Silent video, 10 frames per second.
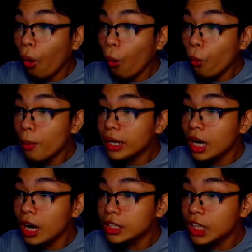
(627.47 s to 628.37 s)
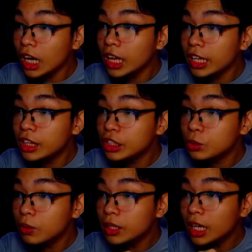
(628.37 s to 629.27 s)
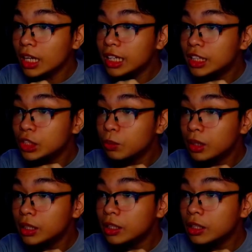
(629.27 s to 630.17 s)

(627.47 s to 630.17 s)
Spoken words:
Oh my gosh, I like this one. I like this one.